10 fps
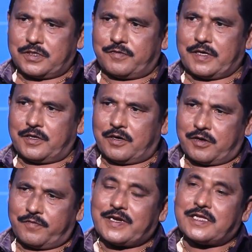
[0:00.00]
when you have
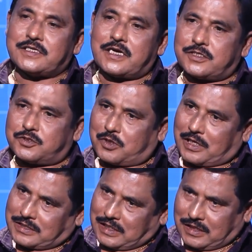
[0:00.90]
given a chance to
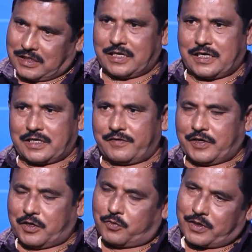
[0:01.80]
other director, when
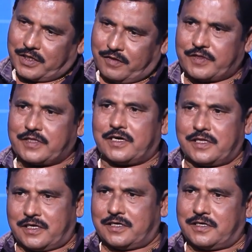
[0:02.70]
you are working with the
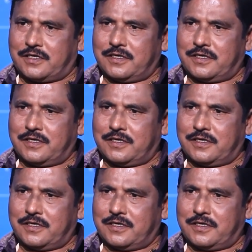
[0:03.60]
other